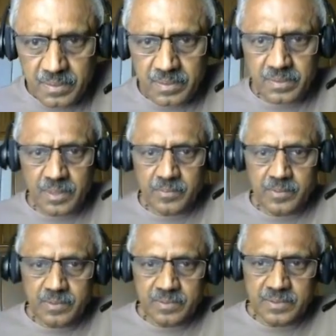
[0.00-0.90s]
that
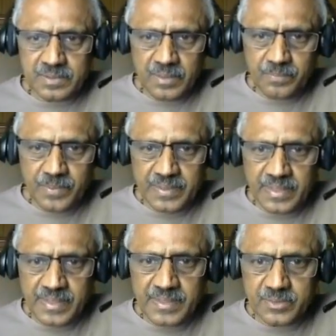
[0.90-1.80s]
this f at I
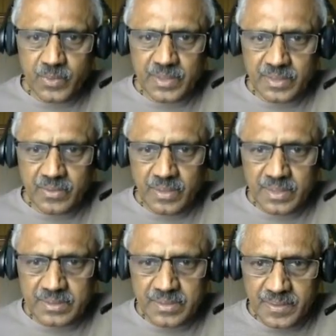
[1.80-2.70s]
is what I call
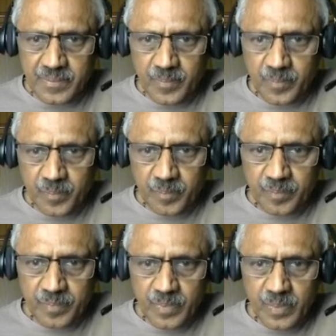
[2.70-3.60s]
xi.
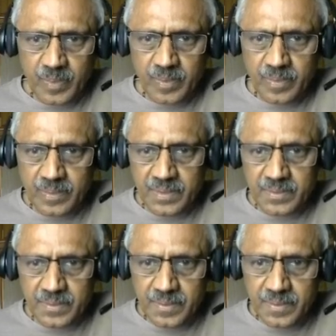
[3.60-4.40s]
That is in